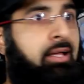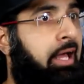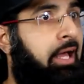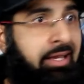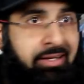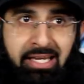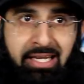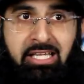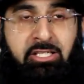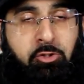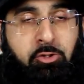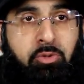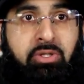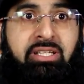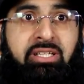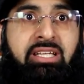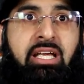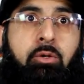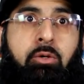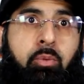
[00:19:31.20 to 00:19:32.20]
and
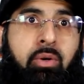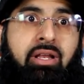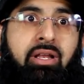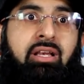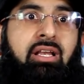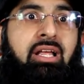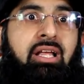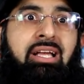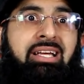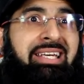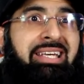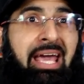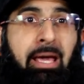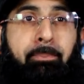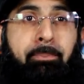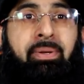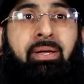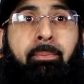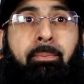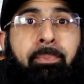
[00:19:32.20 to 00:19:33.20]
naturally they will
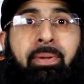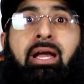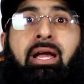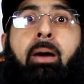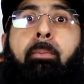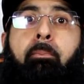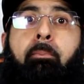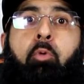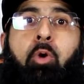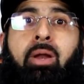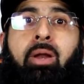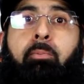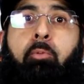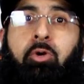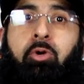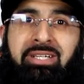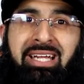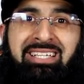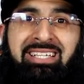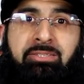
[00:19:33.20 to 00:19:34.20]
get be, become more and
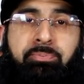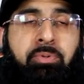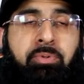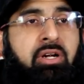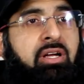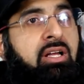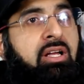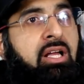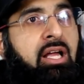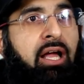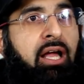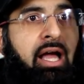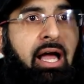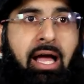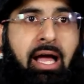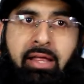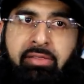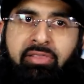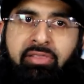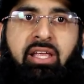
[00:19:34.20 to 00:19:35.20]
more desperate
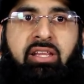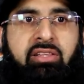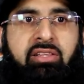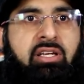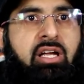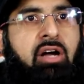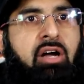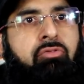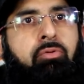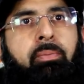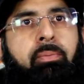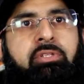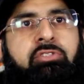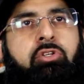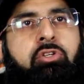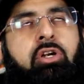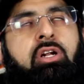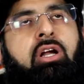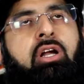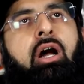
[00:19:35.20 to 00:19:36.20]
and then the
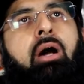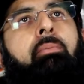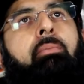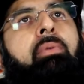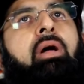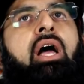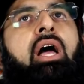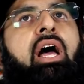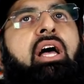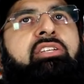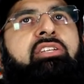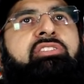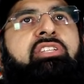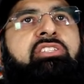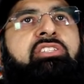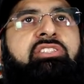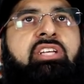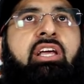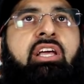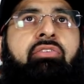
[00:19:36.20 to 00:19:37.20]
government's going to come as
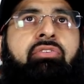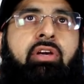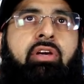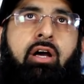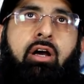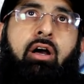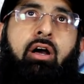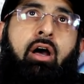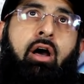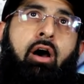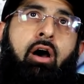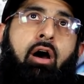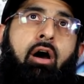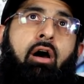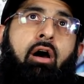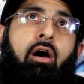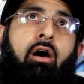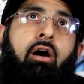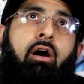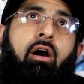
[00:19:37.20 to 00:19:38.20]
the savior
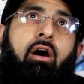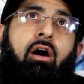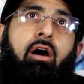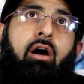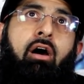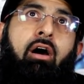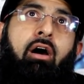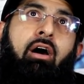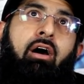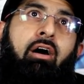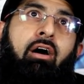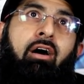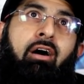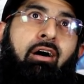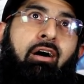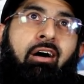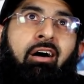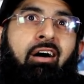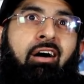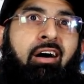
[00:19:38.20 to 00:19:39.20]

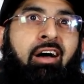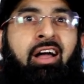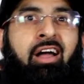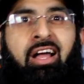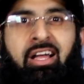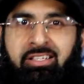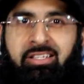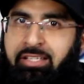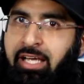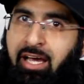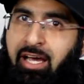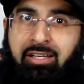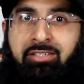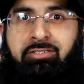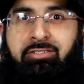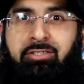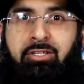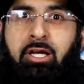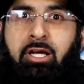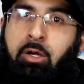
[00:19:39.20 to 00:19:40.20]
ah
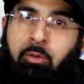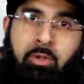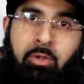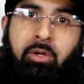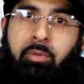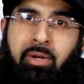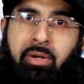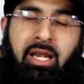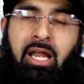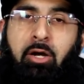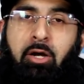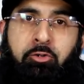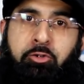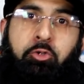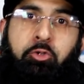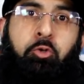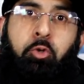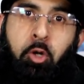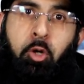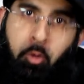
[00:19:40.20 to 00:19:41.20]
yes we will now
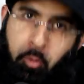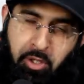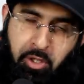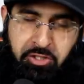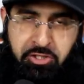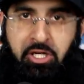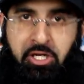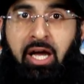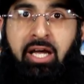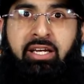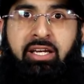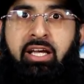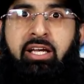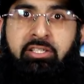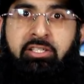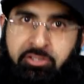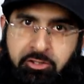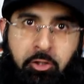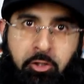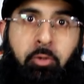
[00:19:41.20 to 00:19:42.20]
do what china
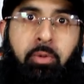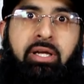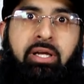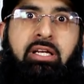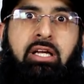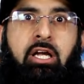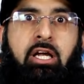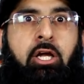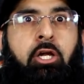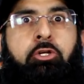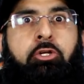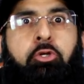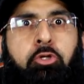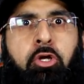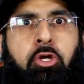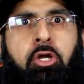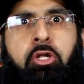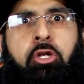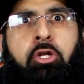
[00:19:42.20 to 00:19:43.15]
is doing to